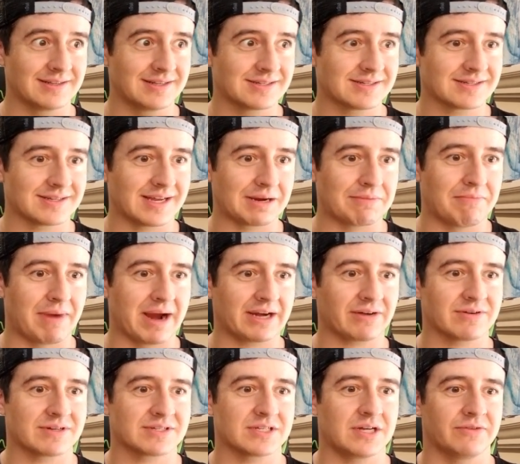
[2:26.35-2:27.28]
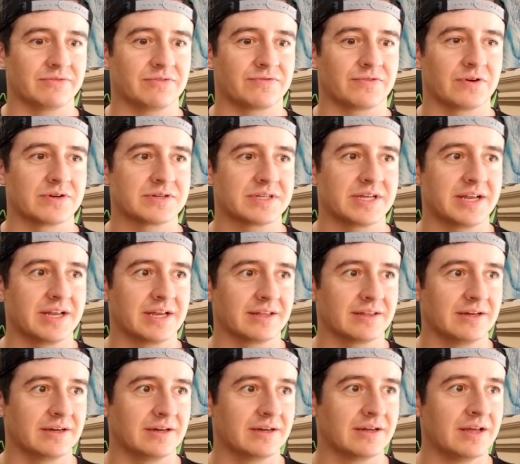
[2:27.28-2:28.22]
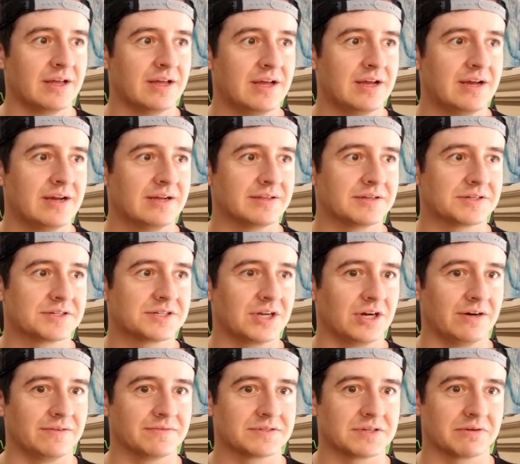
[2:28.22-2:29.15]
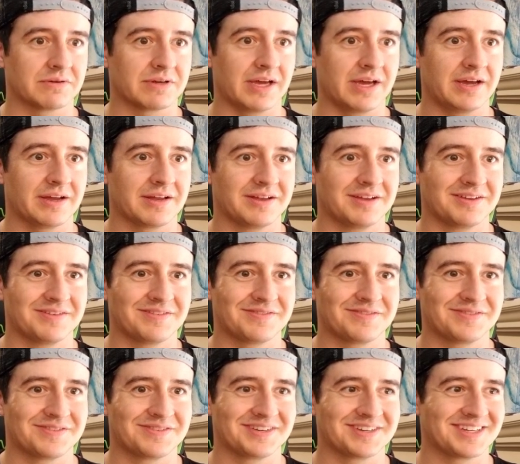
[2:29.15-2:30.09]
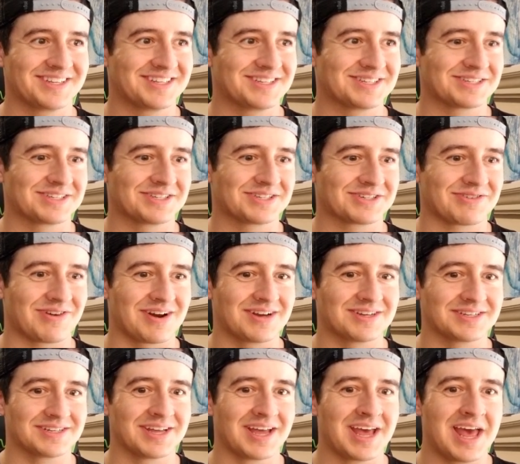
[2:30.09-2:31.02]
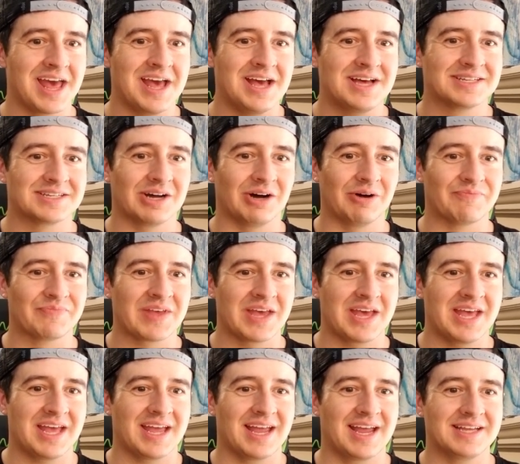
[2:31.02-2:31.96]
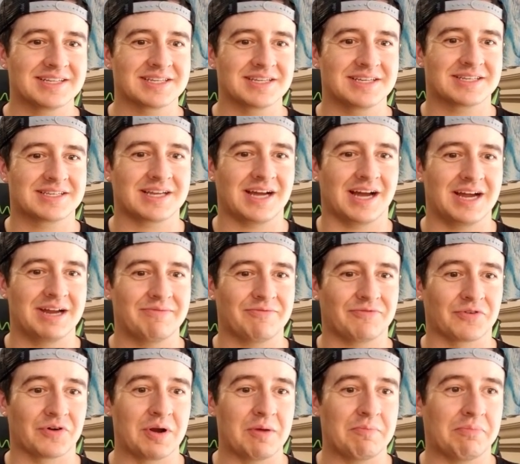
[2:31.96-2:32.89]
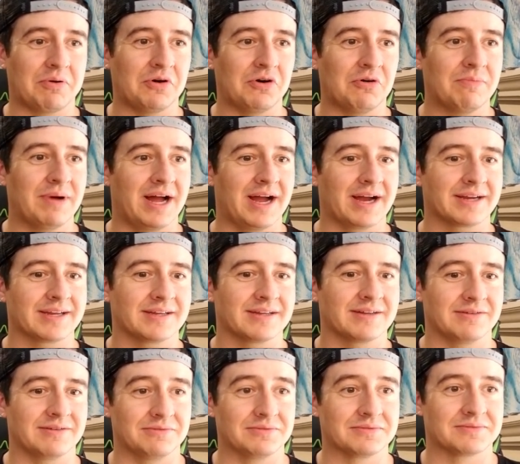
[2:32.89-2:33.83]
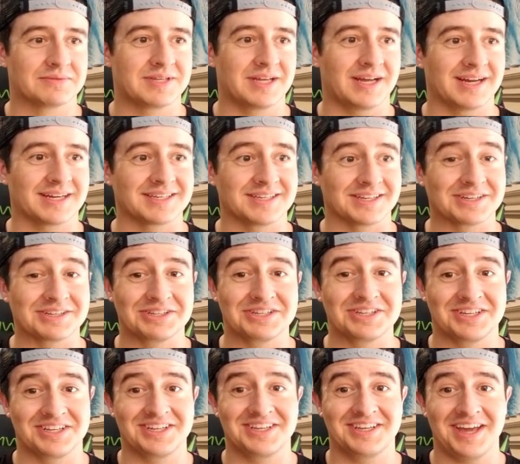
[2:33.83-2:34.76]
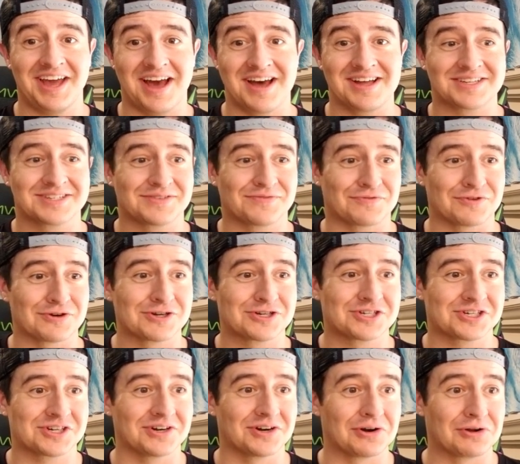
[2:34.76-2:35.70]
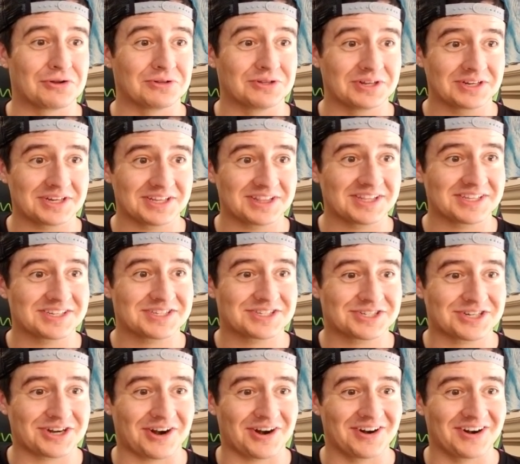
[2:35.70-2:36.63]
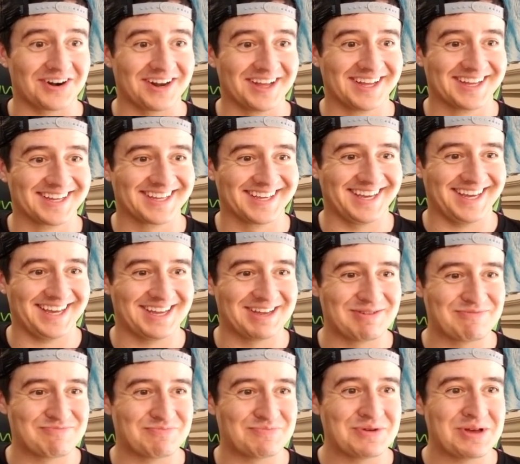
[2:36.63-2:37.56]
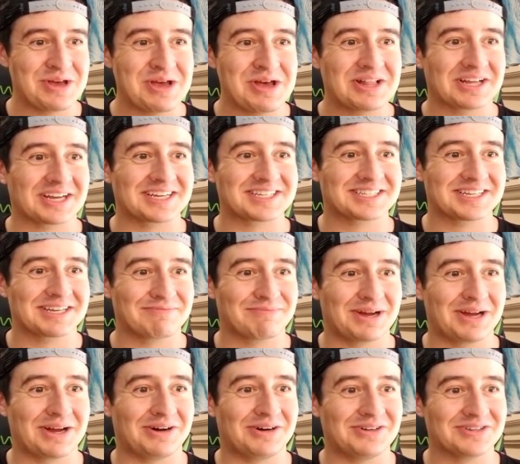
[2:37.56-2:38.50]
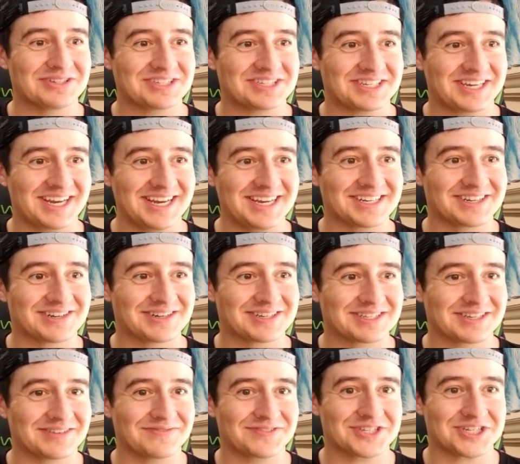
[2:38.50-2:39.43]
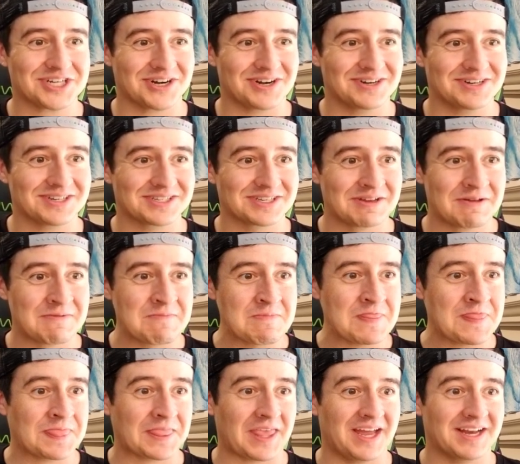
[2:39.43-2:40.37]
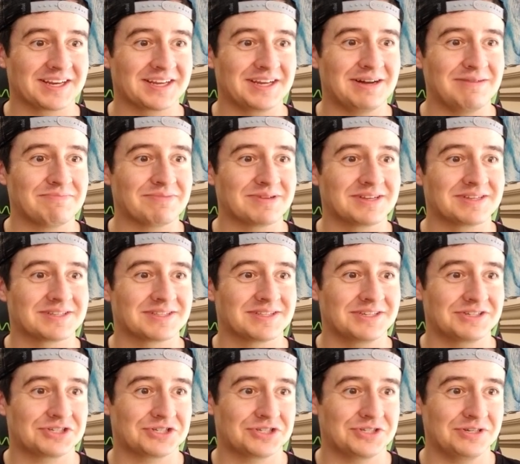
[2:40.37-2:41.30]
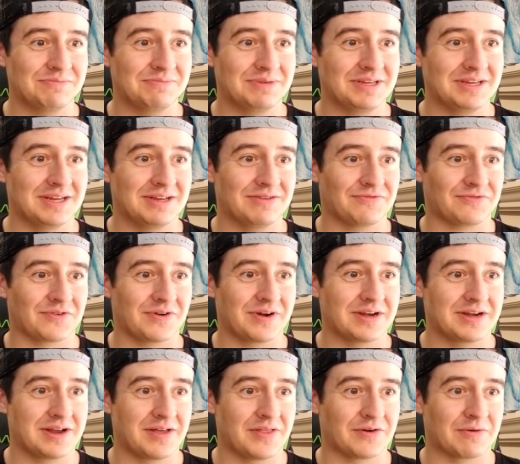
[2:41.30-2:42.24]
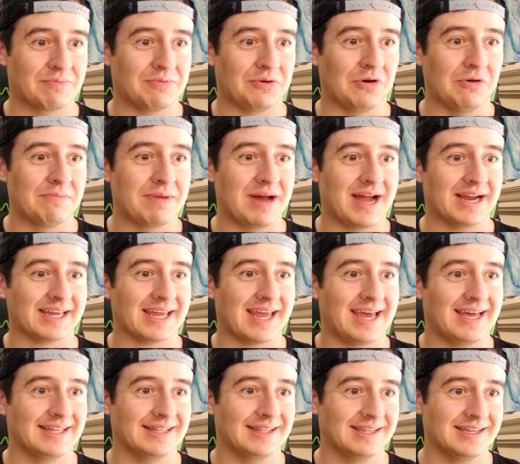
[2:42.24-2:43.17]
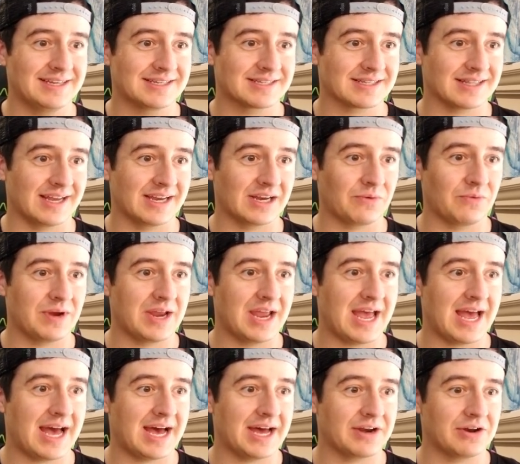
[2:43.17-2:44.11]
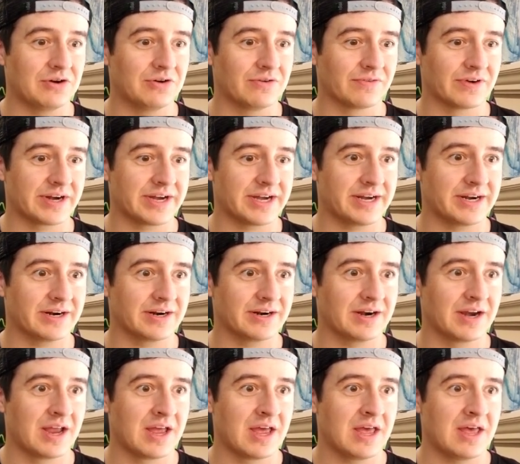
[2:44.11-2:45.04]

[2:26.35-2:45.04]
This is like Microsoft first hitting the shelves, okay? This is crazy. So, is it time for a pullback? Technically, yes, for sure. Look at this chart. Like I said, by all standards of charts and companies, this should be in for another pullback, at least like we had over here.